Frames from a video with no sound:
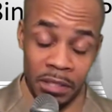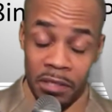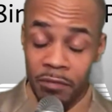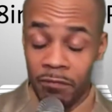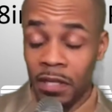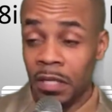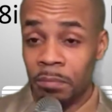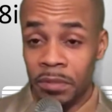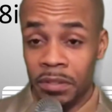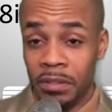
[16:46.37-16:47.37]
Now, I
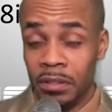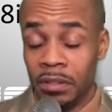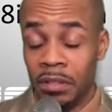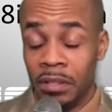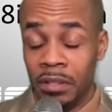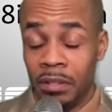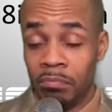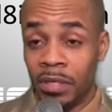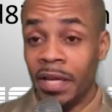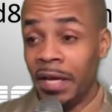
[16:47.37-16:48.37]
developed a
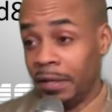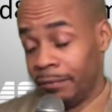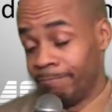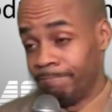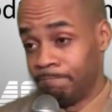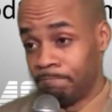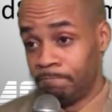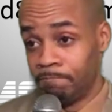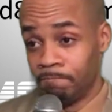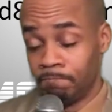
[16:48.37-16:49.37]
plan
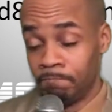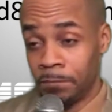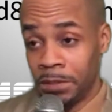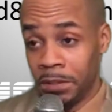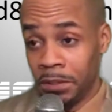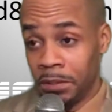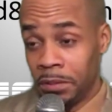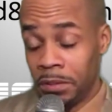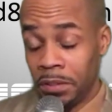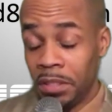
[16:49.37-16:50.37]

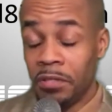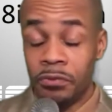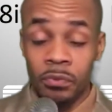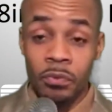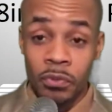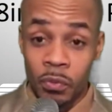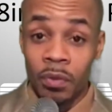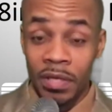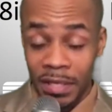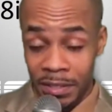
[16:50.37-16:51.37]
to get through
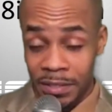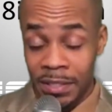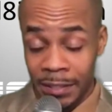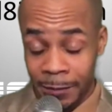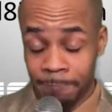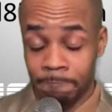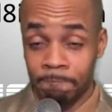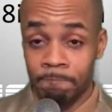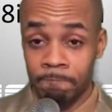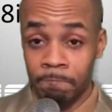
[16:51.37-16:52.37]
2018,
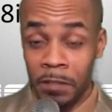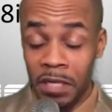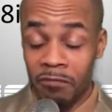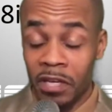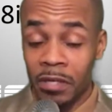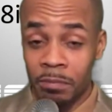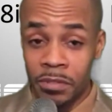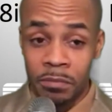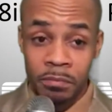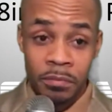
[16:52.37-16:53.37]
and I developed
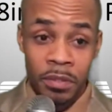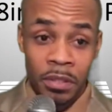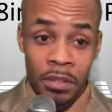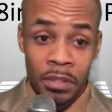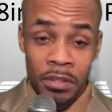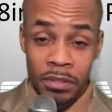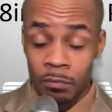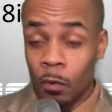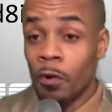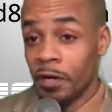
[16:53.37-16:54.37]
some
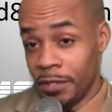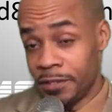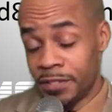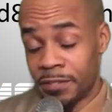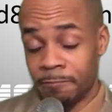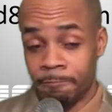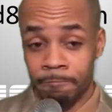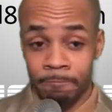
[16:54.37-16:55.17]
warnings.